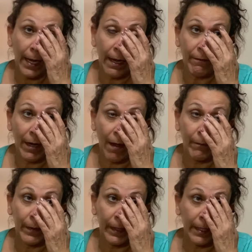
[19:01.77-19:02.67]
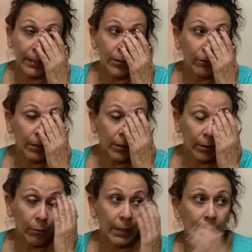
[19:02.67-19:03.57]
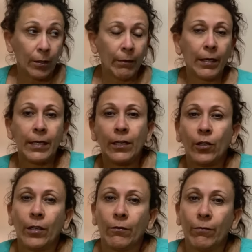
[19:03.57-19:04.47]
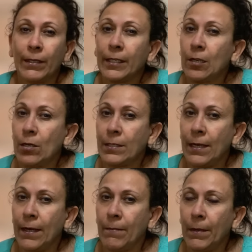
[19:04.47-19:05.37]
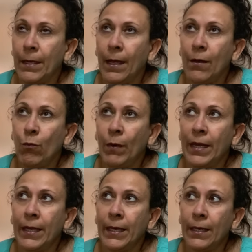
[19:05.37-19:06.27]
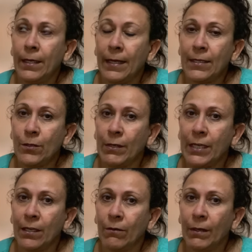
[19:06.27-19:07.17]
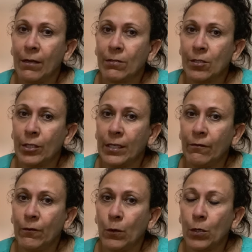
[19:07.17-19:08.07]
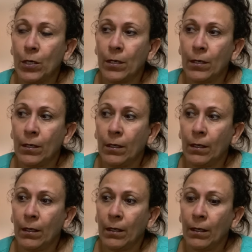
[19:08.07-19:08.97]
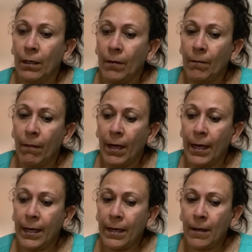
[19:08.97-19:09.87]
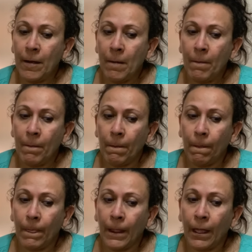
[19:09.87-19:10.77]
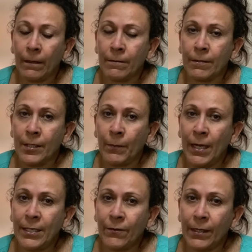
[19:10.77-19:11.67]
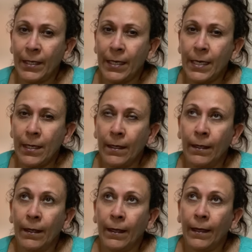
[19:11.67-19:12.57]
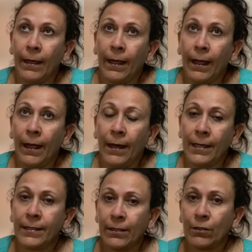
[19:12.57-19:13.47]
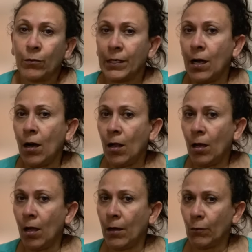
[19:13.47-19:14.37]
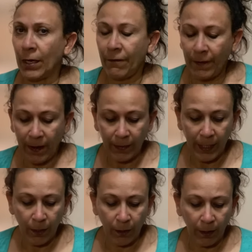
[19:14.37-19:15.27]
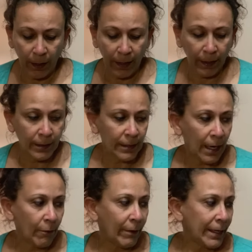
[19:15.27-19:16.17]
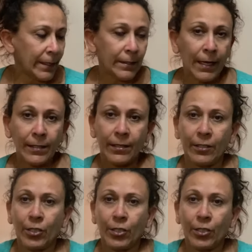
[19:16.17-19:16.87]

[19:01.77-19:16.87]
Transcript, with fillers: I have not been into a Goodwill around here in a really long time, and I went in last week when I was looking for my supplies for the kitty, and I did a quick haul on what I found there, and I recognized this